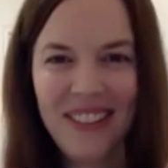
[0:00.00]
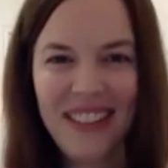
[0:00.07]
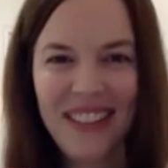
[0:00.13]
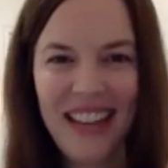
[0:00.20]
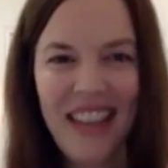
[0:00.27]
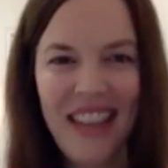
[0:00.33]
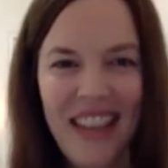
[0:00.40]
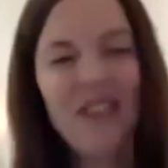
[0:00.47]

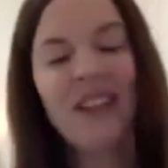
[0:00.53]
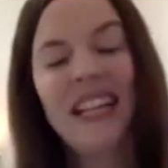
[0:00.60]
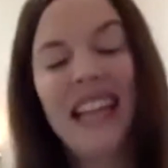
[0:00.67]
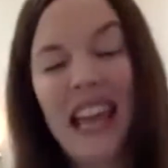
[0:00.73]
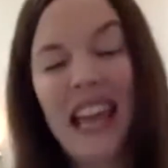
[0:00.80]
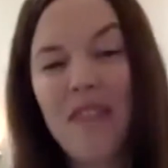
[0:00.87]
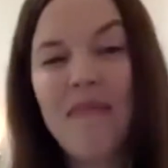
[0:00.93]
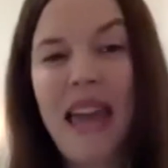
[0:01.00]
everyone
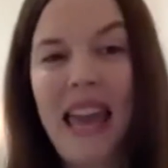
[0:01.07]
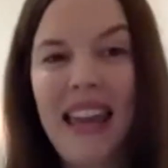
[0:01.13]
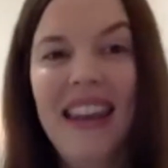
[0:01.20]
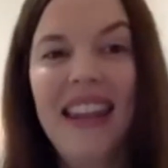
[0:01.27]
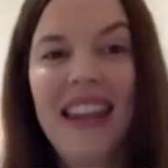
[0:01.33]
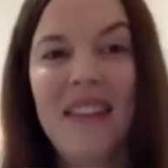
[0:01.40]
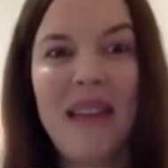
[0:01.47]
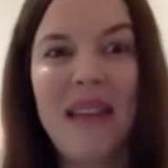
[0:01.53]
get a
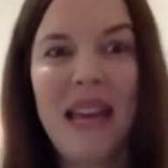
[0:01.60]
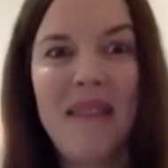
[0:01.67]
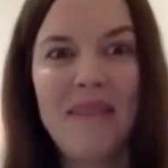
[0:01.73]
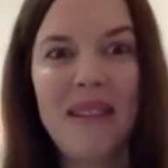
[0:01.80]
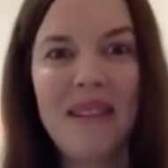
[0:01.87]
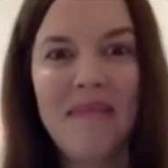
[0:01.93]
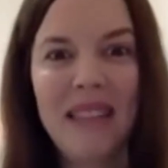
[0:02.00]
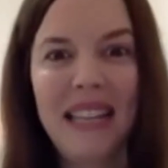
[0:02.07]
pen and
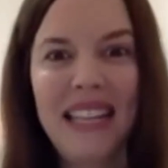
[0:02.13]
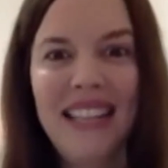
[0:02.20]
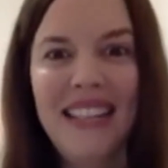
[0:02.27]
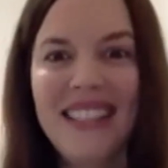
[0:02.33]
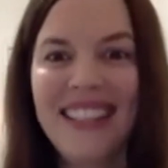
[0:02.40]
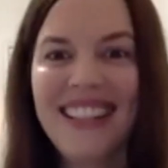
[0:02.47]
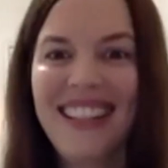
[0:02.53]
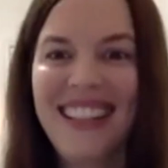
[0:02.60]
paper,
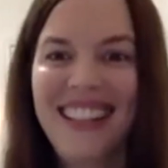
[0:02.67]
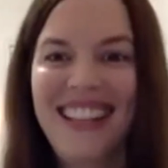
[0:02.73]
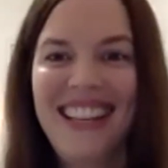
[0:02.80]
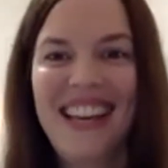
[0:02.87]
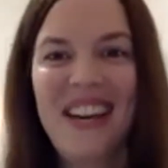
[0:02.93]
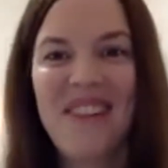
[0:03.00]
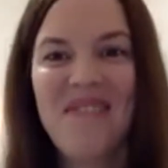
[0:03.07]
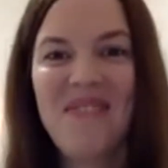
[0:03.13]
please?
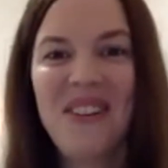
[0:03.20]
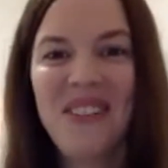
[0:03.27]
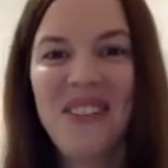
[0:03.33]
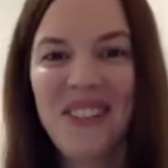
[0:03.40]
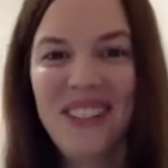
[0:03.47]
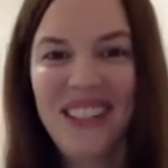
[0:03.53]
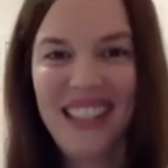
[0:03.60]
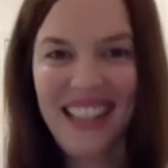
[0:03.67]
We'll
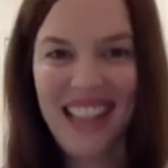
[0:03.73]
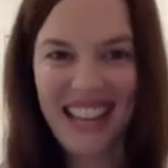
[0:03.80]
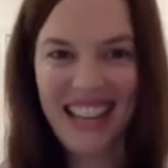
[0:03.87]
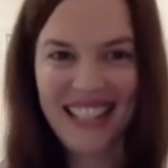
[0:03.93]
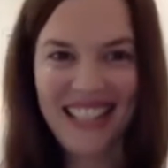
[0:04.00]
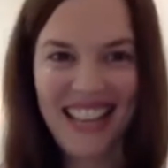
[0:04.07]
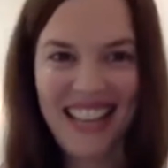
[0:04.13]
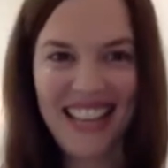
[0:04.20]
do a little
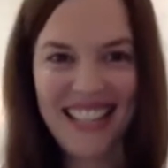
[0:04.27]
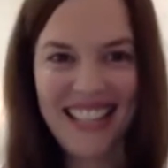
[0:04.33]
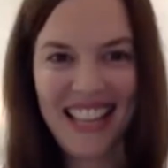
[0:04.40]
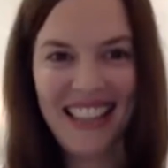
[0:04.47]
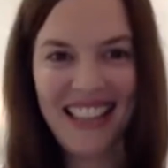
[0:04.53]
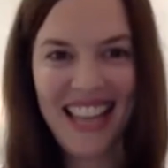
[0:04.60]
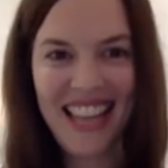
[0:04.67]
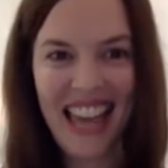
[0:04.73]
exercise
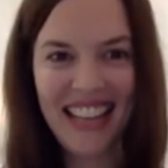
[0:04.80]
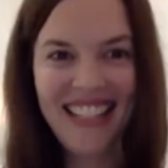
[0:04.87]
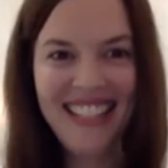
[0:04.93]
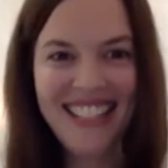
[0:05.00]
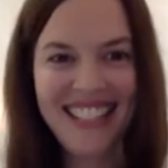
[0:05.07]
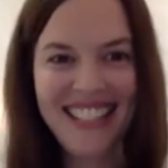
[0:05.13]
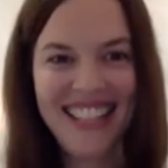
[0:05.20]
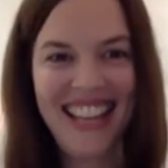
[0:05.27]
at the
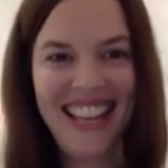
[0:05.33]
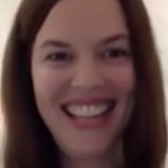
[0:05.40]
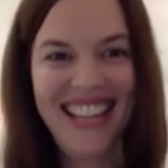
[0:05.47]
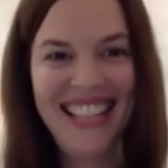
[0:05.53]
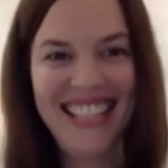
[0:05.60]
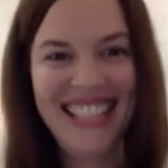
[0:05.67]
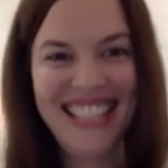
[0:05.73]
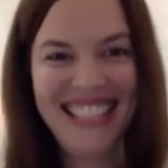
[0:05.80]
end,
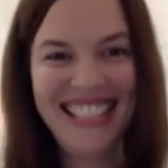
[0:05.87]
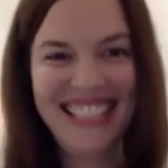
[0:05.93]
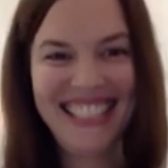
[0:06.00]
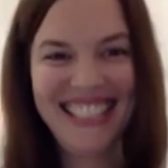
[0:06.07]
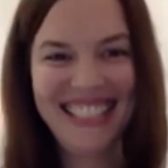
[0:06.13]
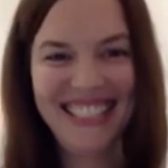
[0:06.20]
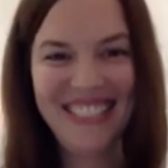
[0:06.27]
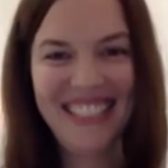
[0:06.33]
and
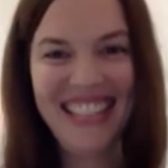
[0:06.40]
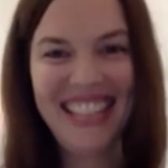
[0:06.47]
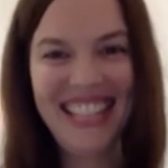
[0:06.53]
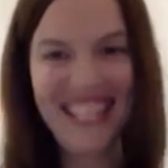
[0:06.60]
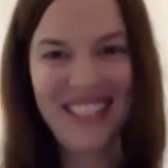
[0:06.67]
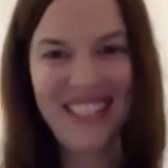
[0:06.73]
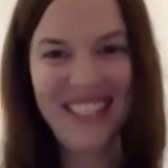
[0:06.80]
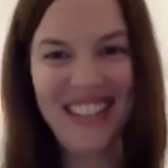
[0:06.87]
for this
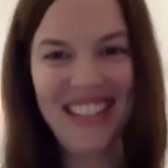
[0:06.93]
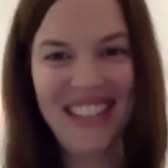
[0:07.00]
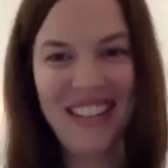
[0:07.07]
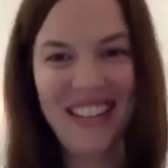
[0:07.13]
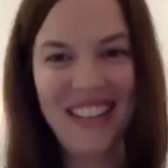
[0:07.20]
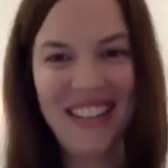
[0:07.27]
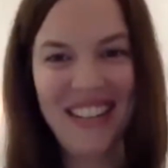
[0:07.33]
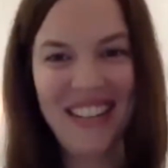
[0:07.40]
you'll need
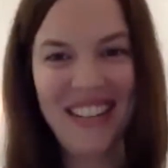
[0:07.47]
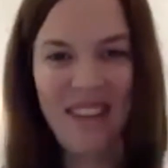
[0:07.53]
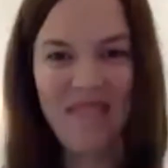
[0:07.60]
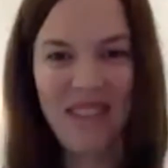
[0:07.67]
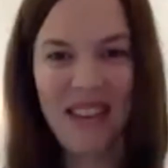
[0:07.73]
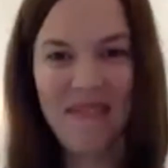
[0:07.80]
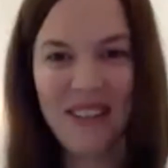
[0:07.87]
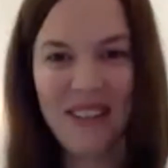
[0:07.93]
a pen and
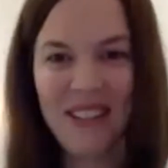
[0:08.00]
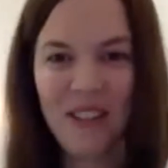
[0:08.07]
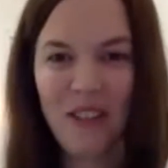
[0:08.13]
paper.